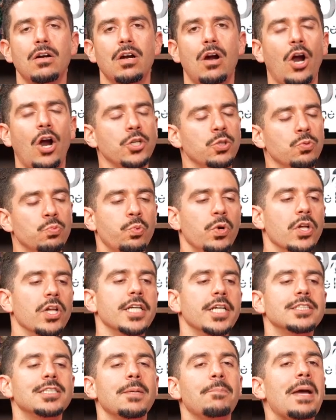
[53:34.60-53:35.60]
Are you
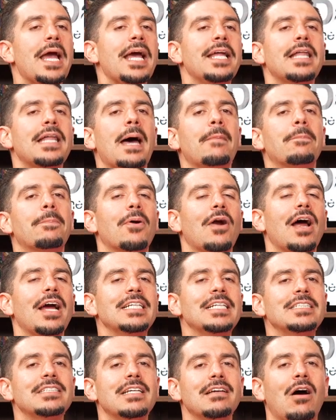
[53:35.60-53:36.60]
willing to pay that
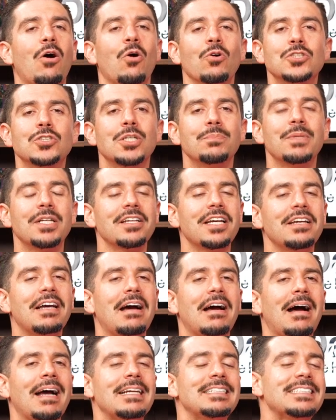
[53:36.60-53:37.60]
price? Ultimately,
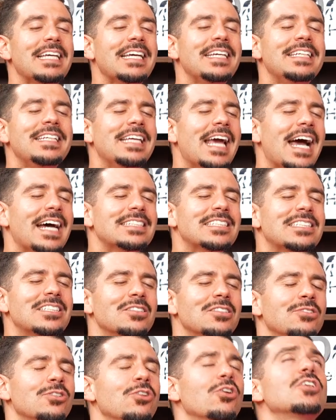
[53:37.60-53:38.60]
I say yes.
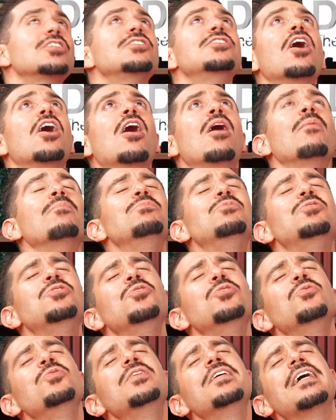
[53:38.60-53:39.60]
Look dumb.
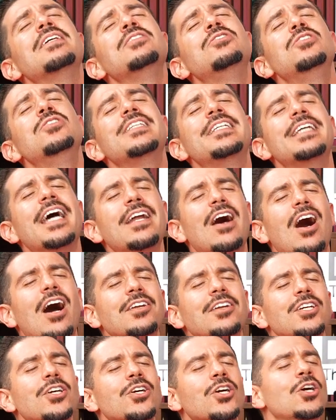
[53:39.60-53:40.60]
Get
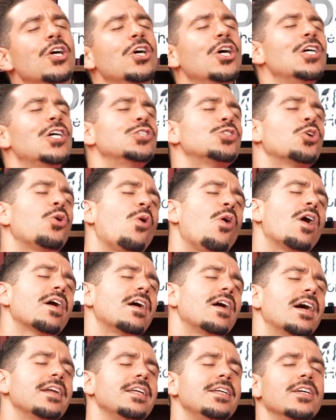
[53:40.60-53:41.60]
on here.
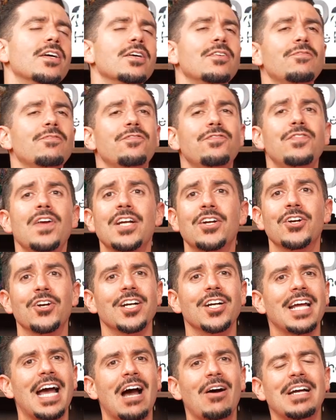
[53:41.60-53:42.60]
Talk on here.
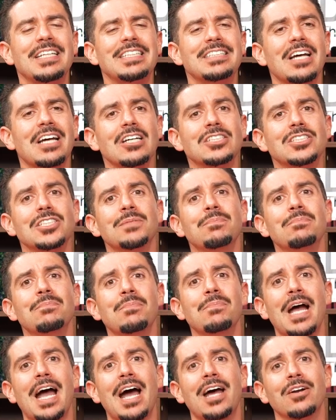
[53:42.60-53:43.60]
Figure it out. It doesn't
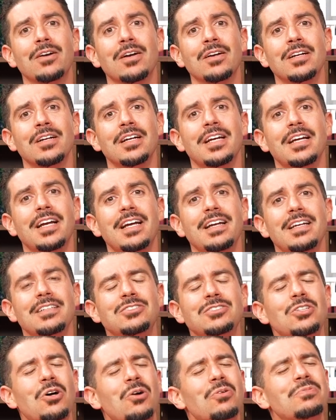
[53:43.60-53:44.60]
matter.
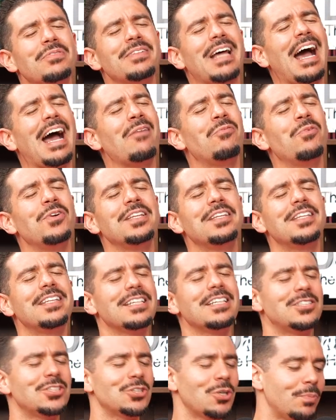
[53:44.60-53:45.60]
I wouldn't
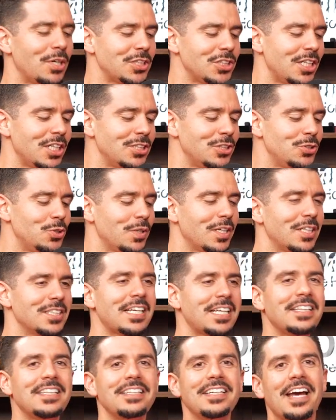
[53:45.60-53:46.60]
think so much into it
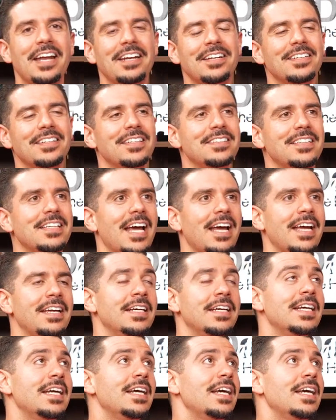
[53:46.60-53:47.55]
because at the end of the day,